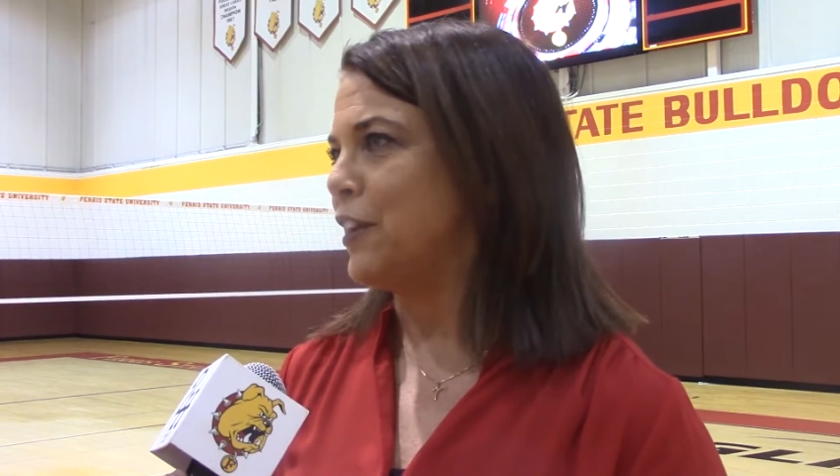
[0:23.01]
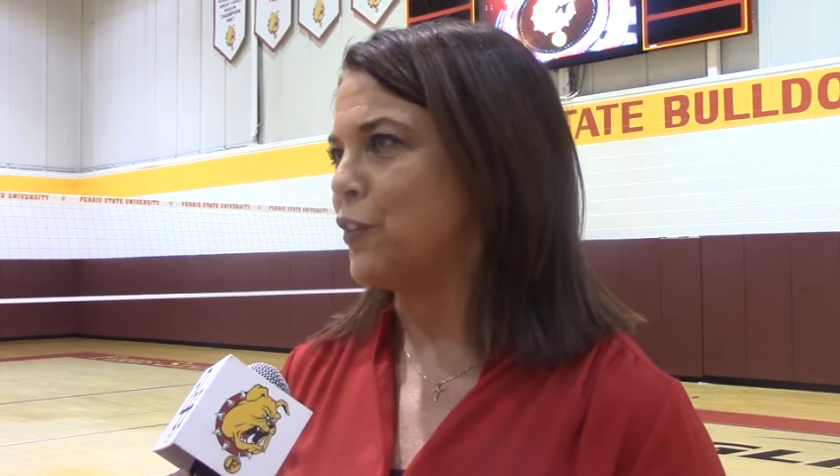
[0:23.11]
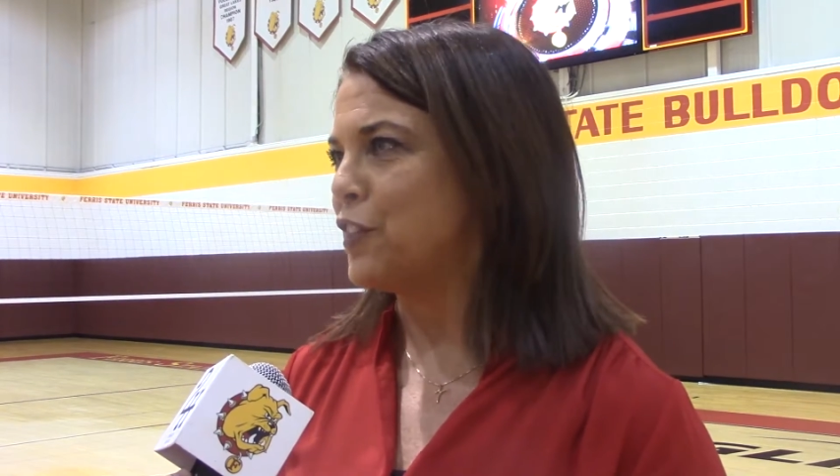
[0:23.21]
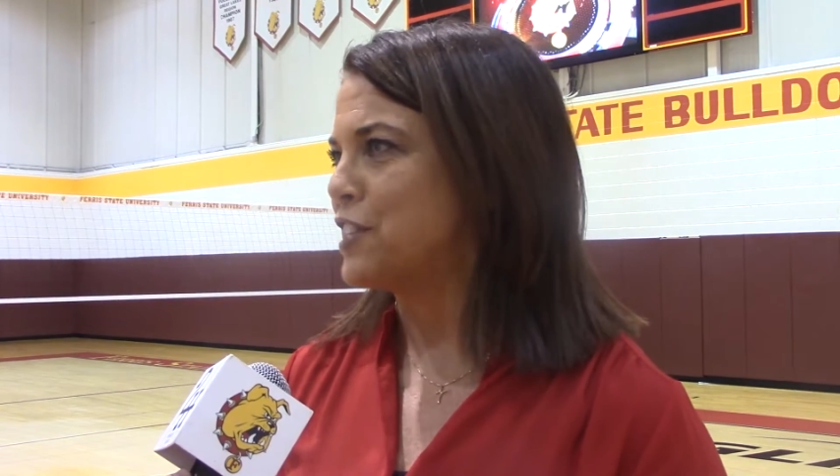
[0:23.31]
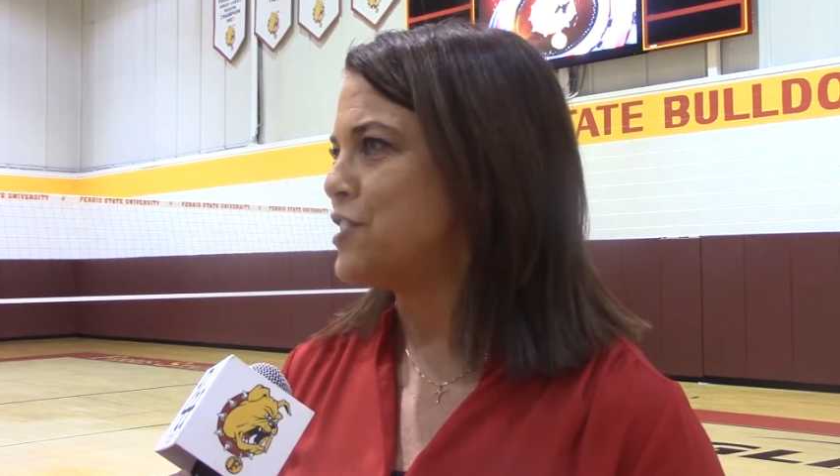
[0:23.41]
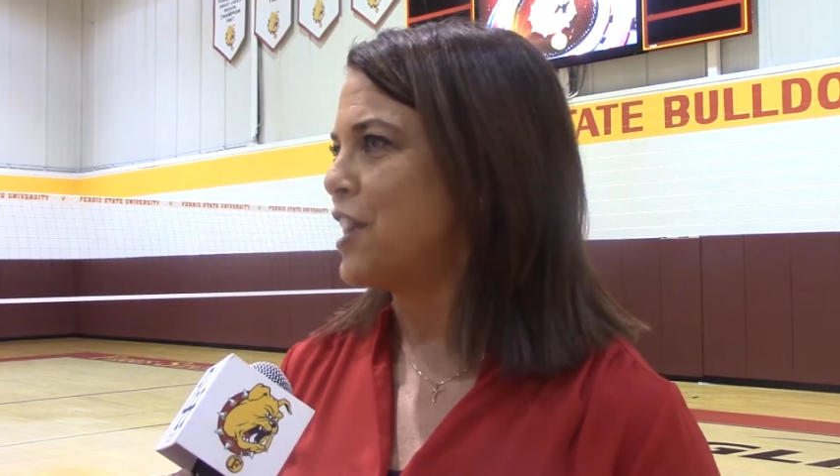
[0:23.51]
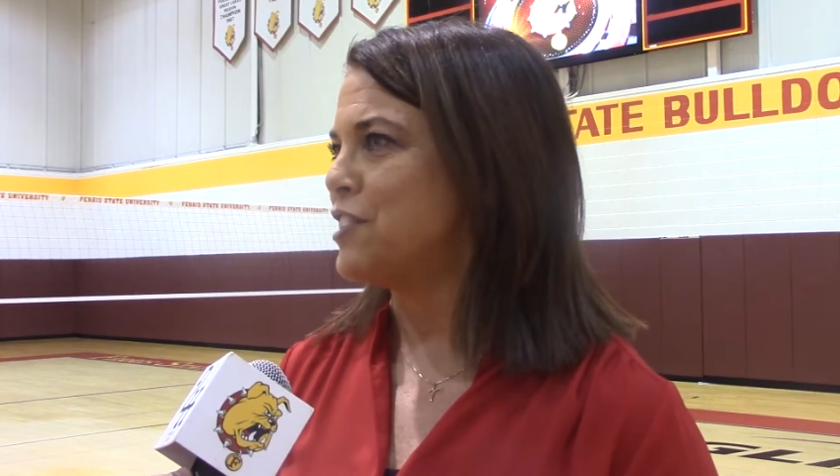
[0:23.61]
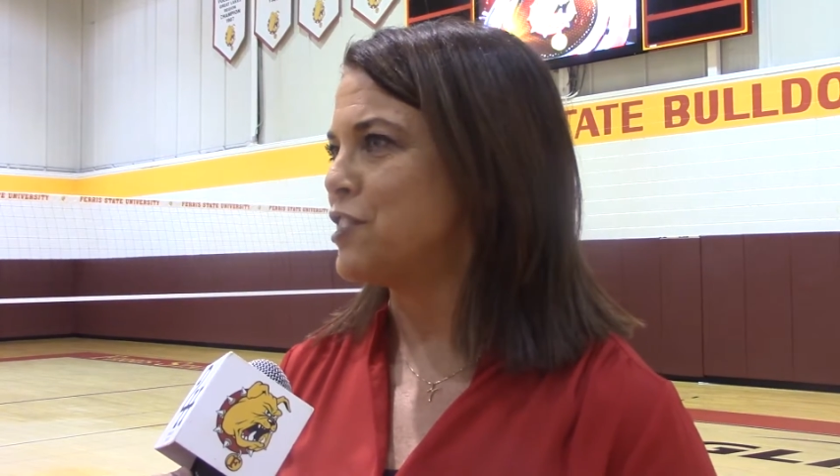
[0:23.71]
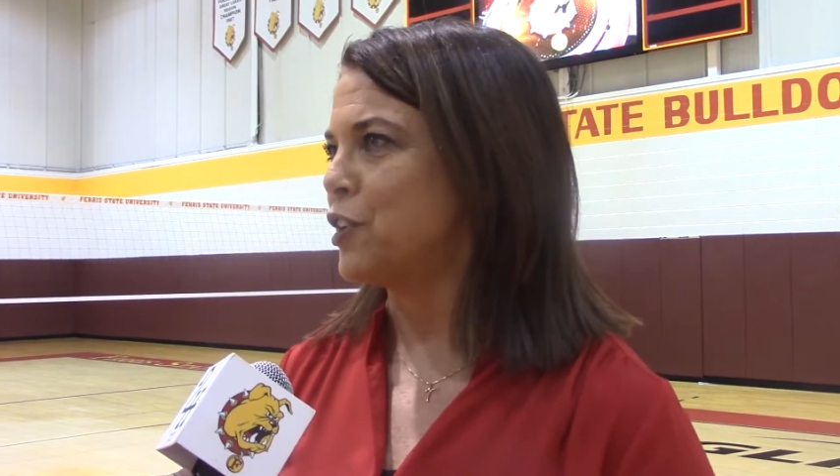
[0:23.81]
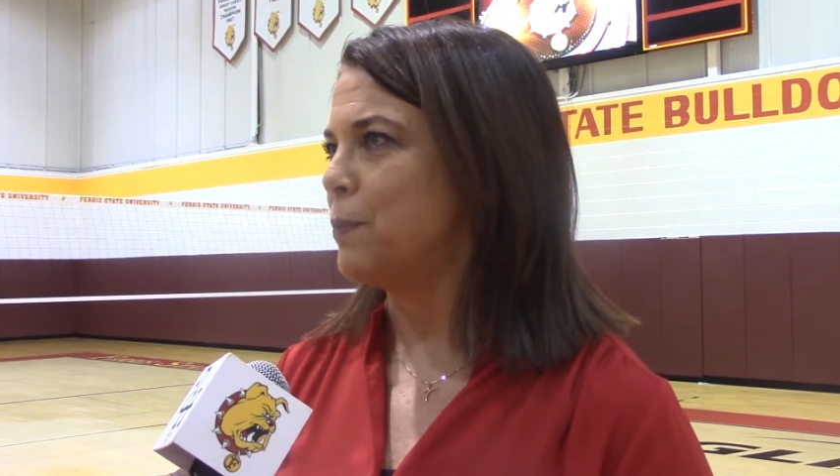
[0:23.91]
know, things
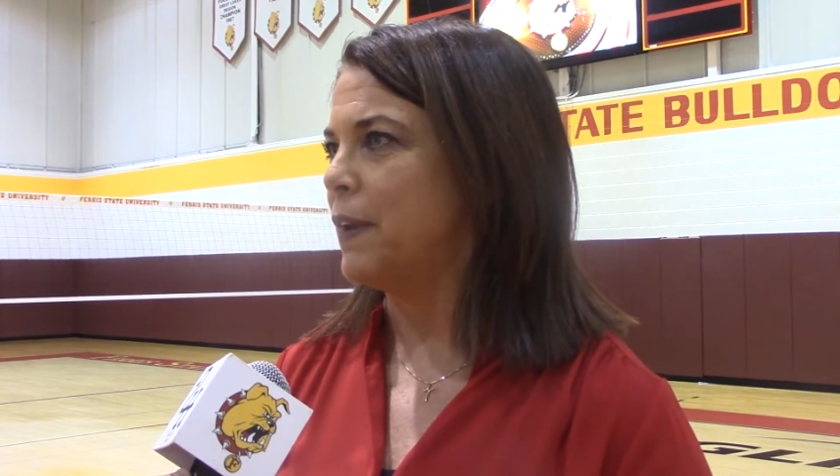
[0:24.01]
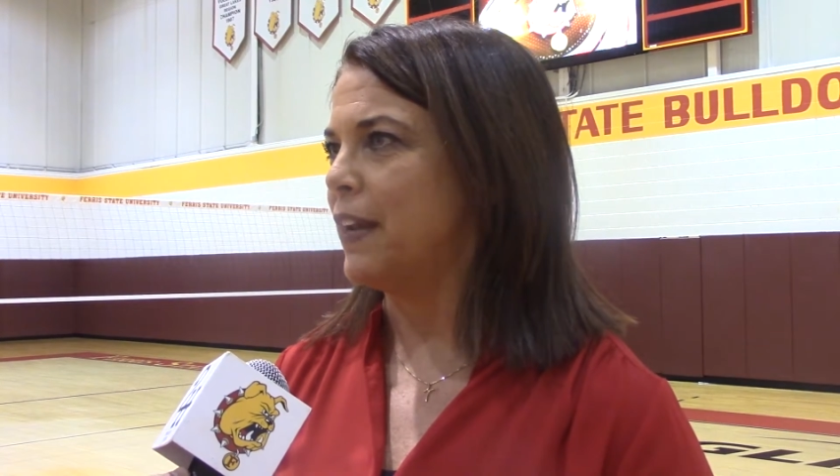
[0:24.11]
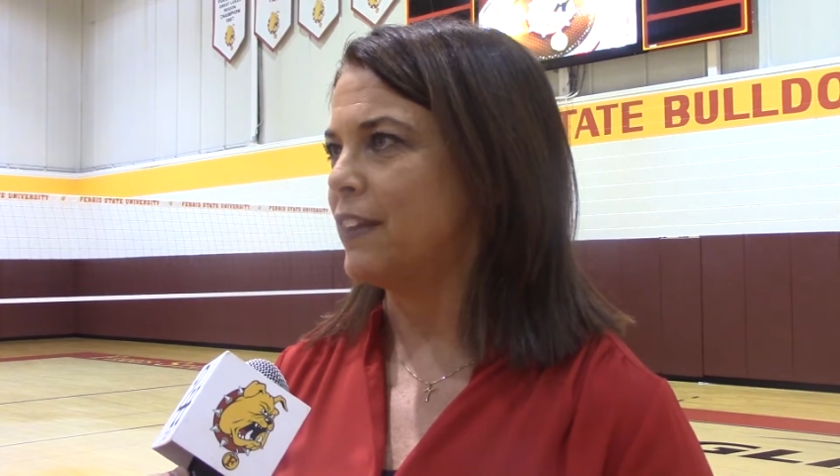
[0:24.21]
changed a little bit.